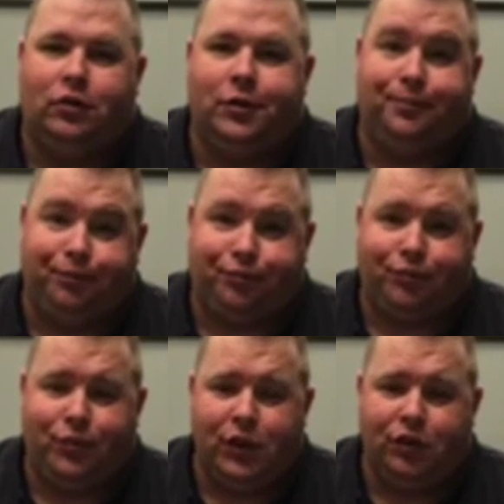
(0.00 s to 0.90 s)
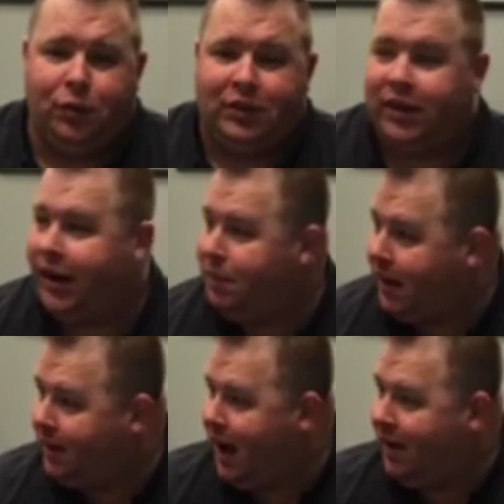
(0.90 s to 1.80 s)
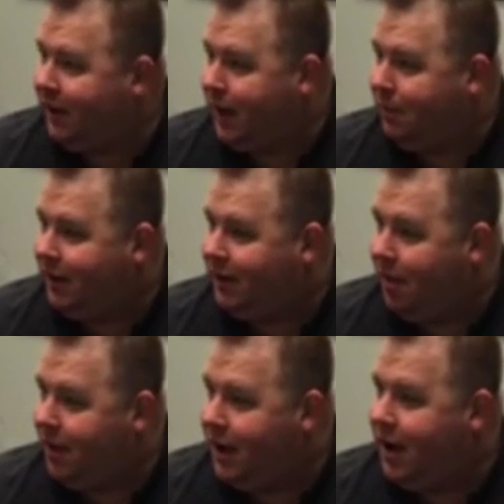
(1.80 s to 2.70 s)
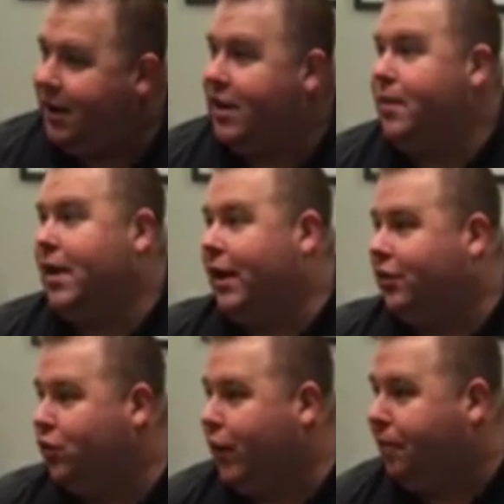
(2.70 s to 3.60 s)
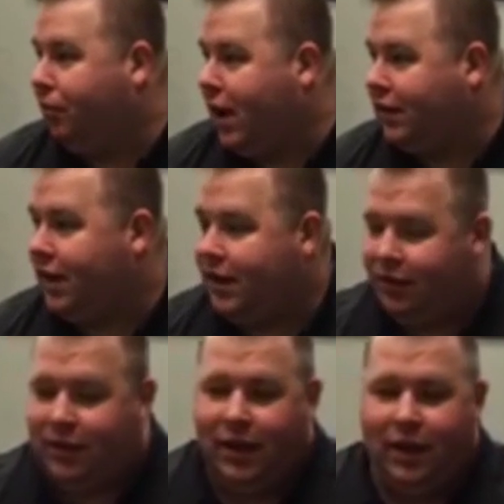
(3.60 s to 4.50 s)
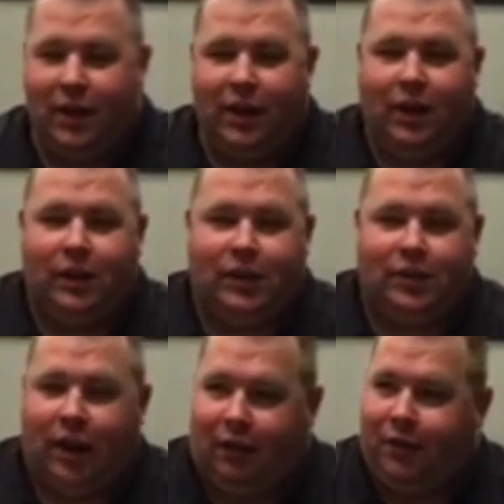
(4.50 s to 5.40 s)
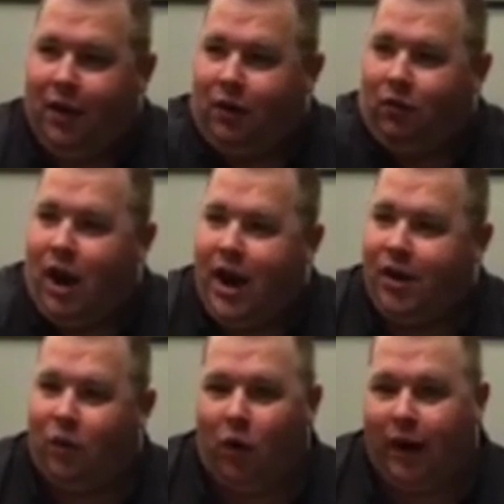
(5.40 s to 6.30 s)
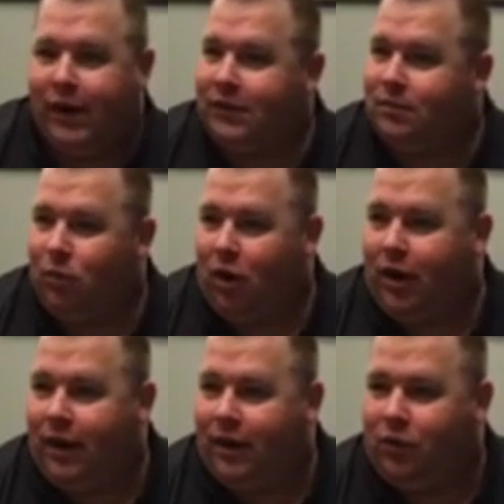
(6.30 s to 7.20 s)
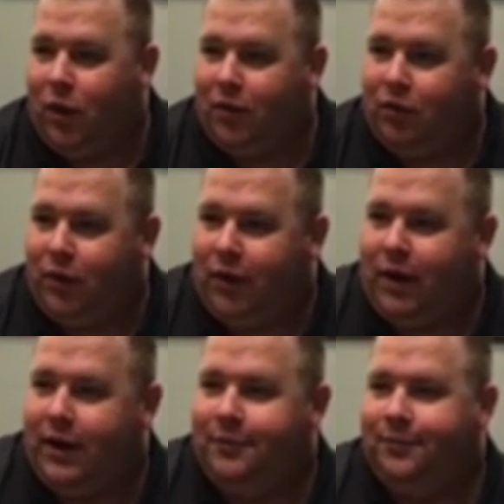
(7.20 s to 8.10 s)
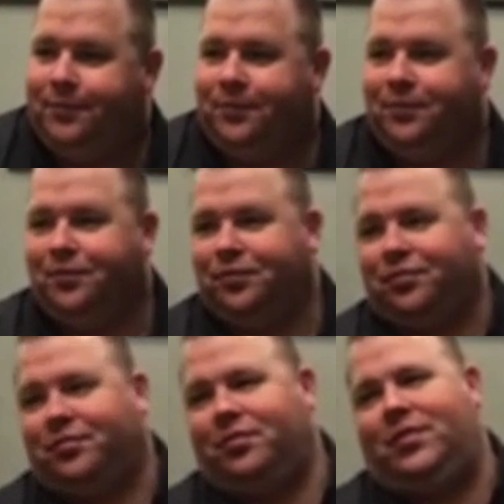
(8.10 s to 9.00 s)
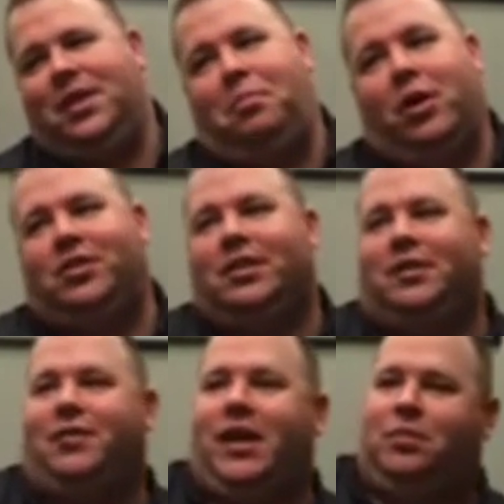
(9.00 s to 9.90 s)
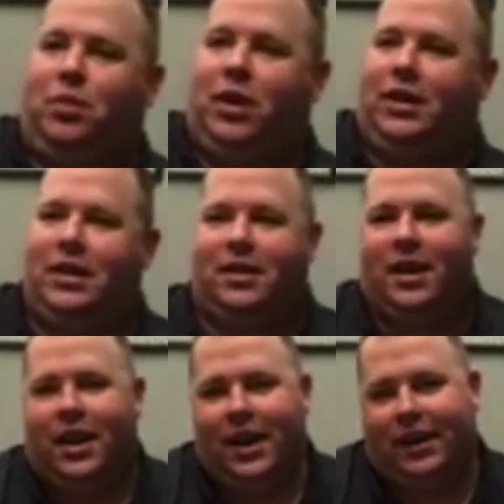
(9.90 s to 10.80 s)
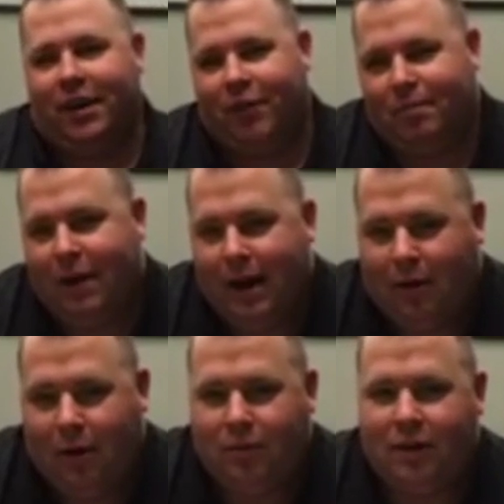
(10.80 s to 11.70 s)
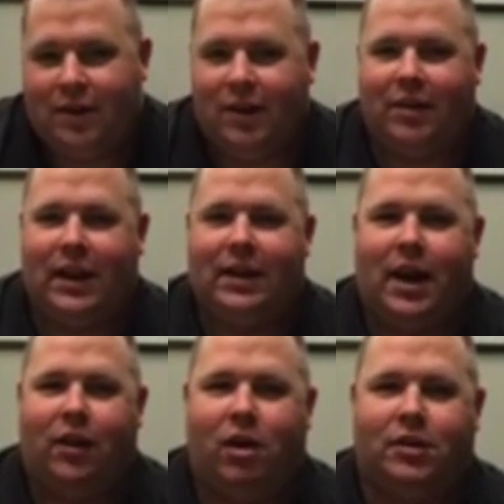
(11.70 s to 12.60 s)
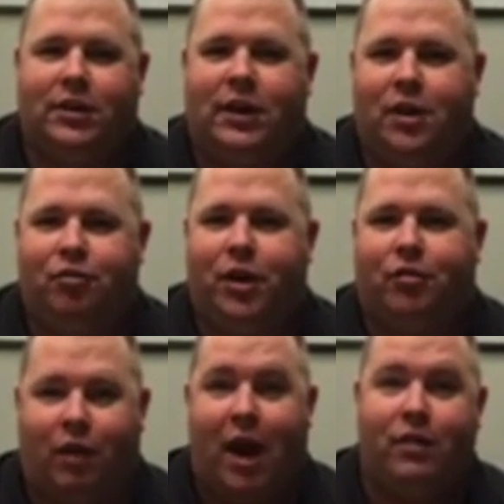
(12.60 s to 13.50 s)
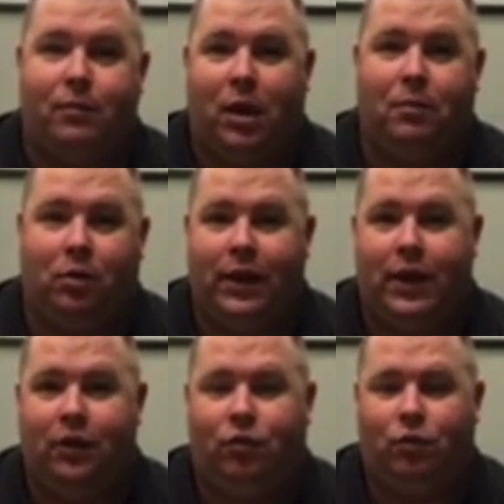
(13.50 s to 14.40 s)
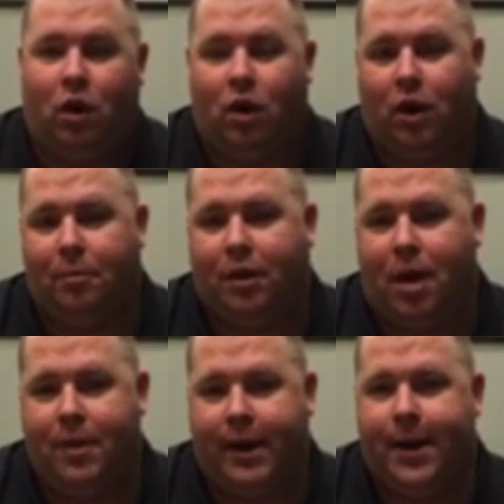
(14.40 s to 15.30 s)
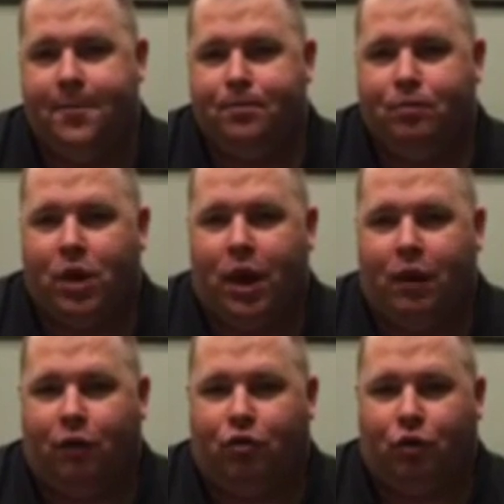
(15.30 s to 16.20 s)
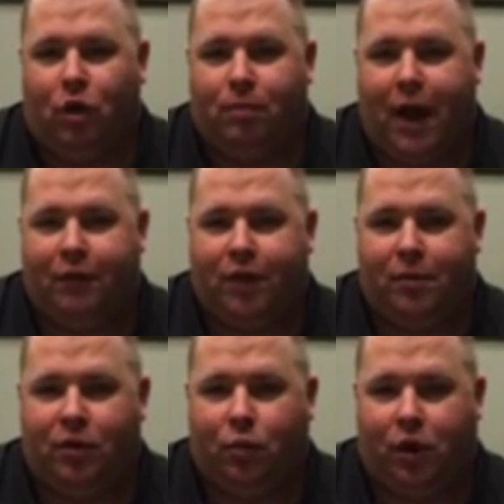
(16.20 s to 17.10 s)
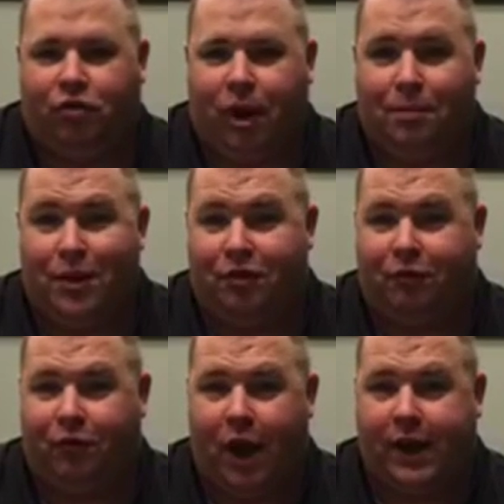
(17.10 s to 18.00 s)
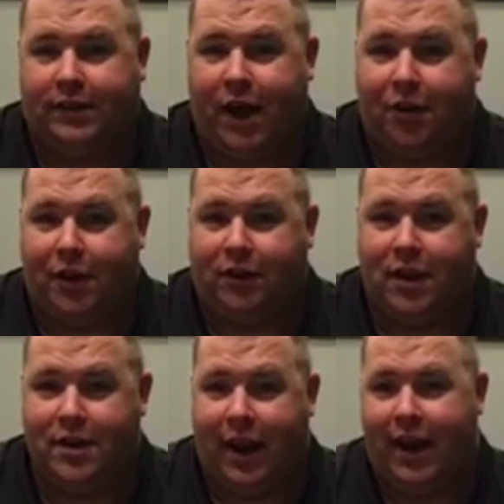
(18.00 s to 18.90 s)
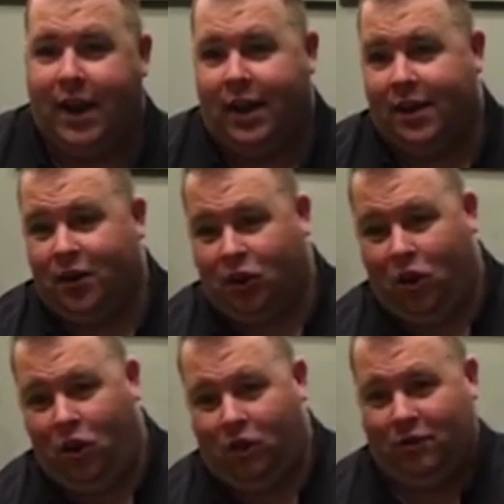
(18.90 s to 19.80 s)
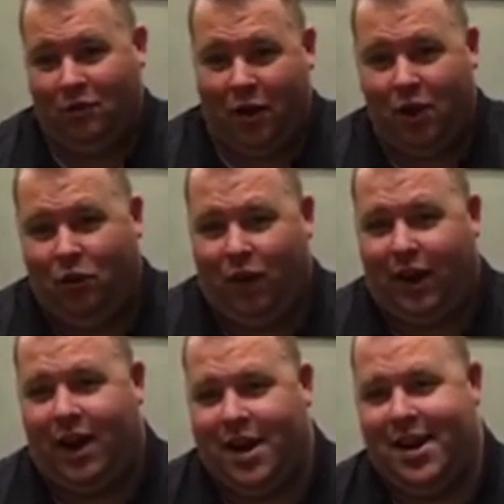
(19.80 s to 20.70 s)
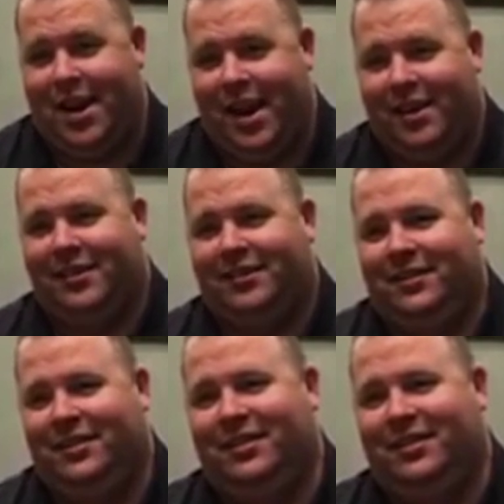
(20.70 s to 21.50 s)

closed. So we're excited about that. We got bids coming in. That's been like a two week process. Good stuff. Ryan, you're working on some marketing as well this week, right? That's correct. Posting to Facebook and different meetup groups and things like that across the country, driving people into our upcoming uh, virtual note buying for dummies workshop this Friday, Saturday, Sunday. Nicole, what are you working on today?